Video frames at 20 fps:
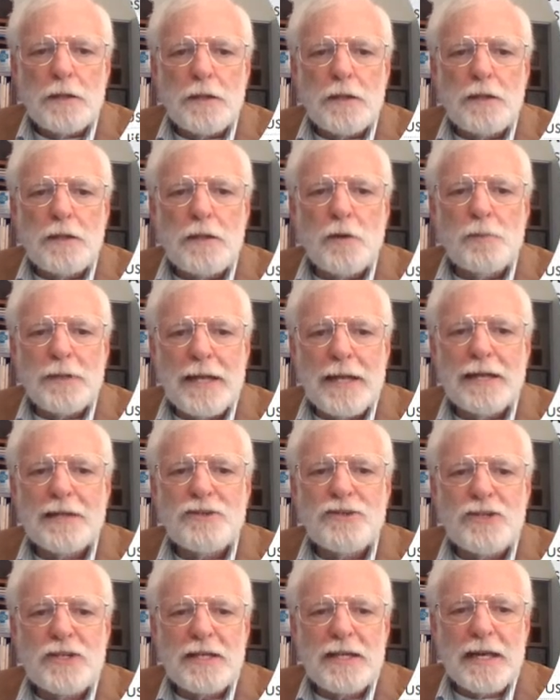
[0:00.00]

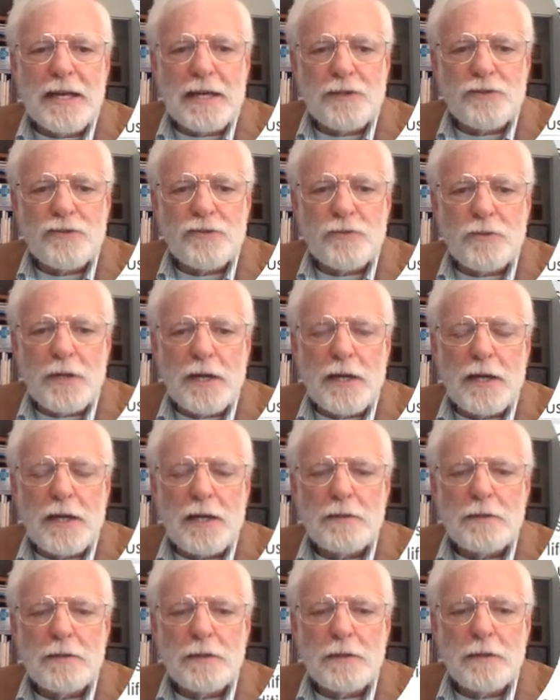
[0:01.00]
Plan G
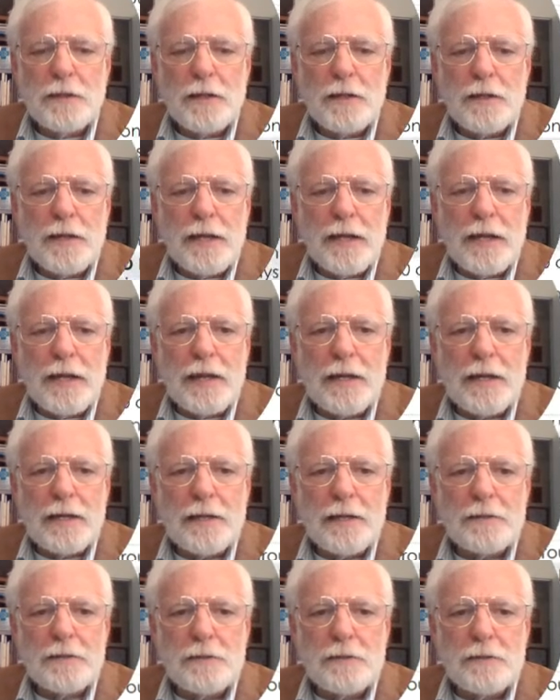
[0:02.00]
Extra,
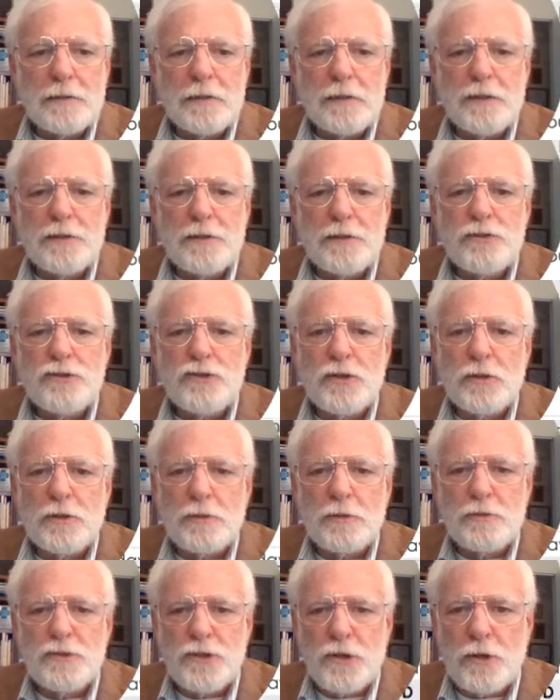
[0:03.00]
and this
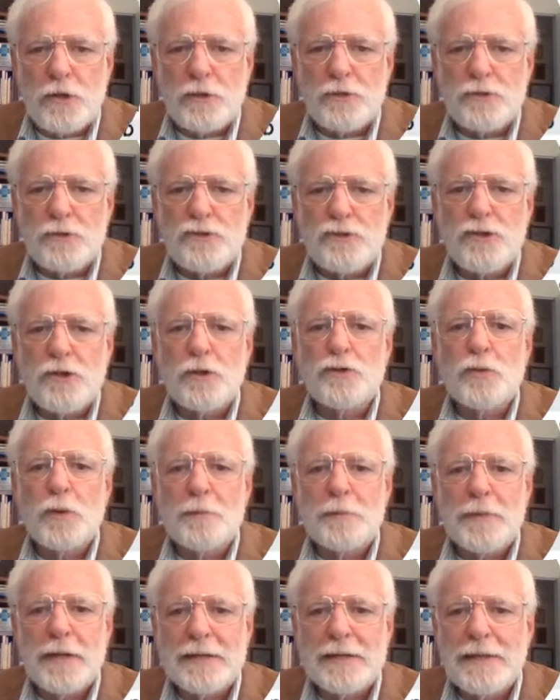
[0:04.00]
chart shows
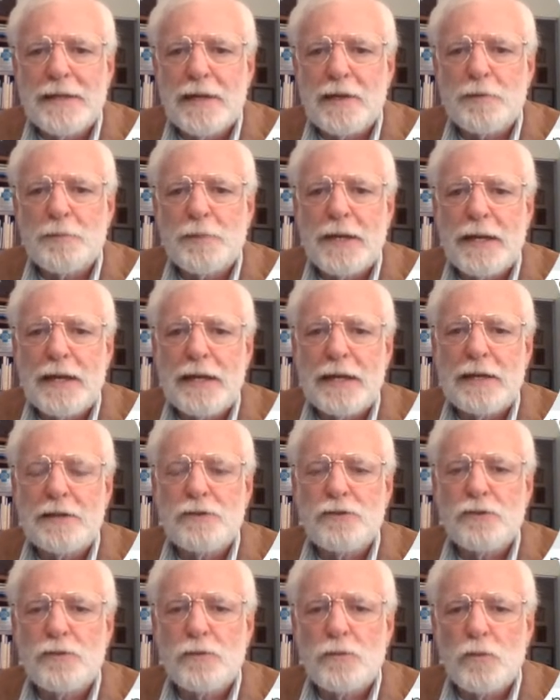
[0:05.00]
what Medicare
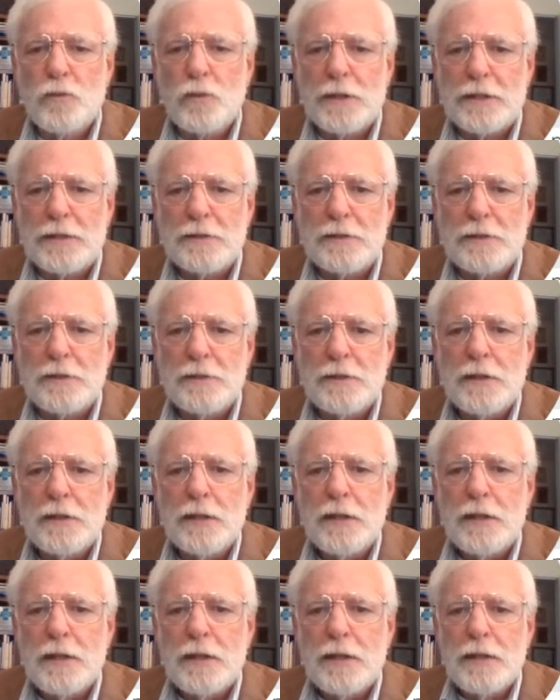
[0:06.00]
pays, what
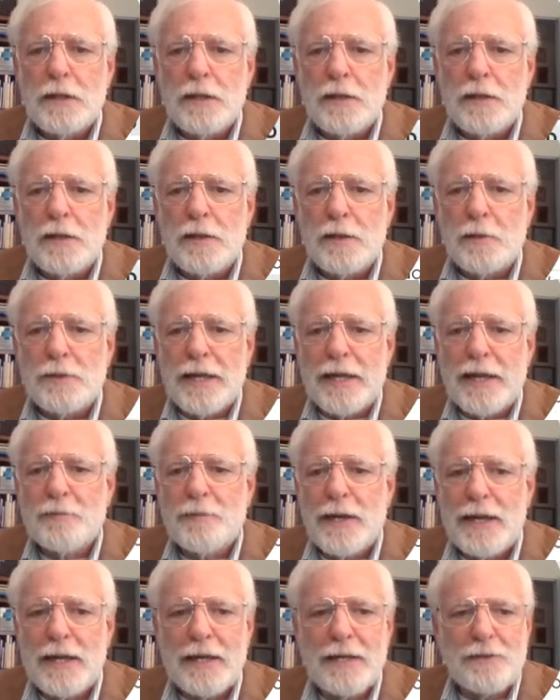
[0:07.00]
the plan
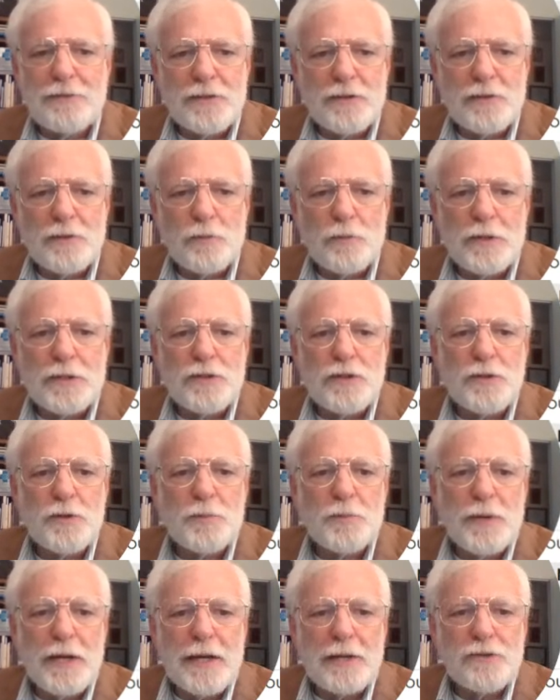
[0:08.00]
pays, and then what
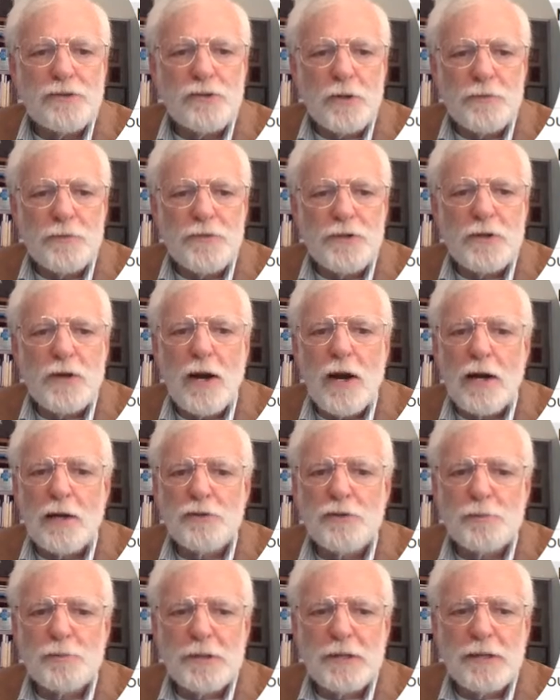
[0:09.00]
you pay. So if you're
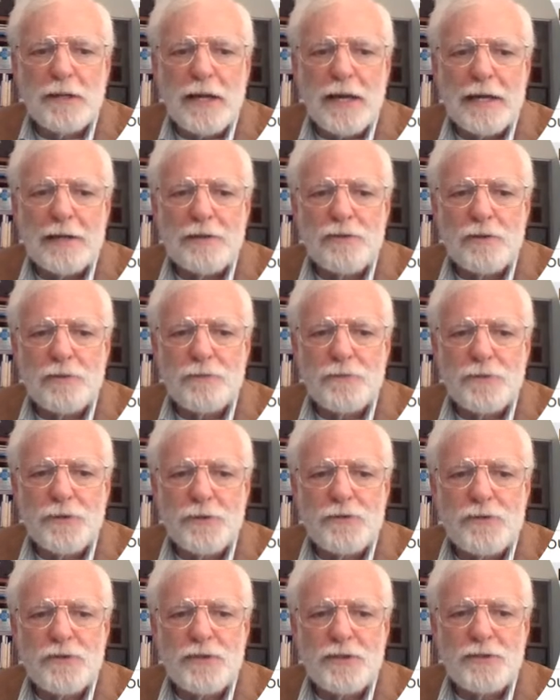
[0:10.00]
hospitalized, the
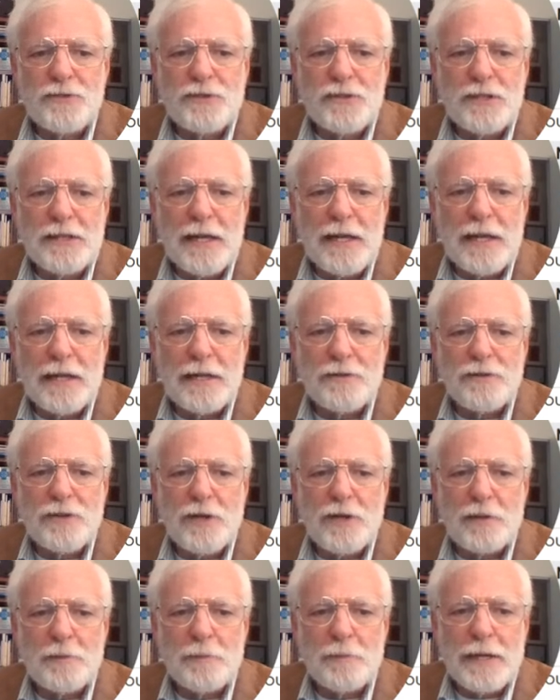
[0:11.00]
first 60
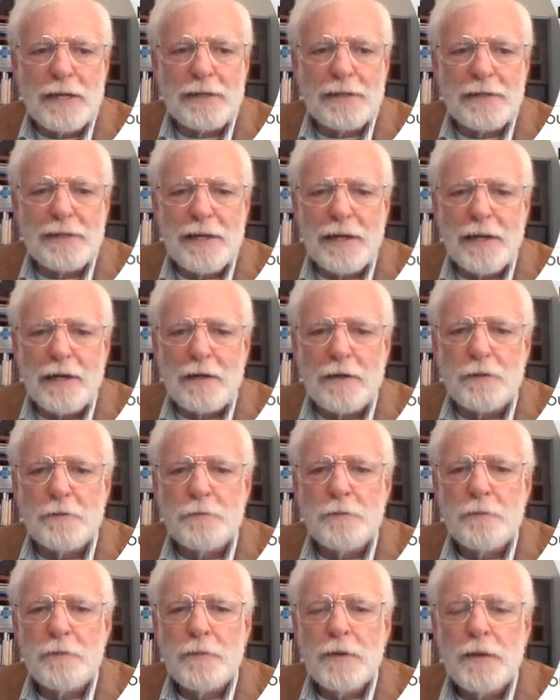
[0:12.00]
days on Medicare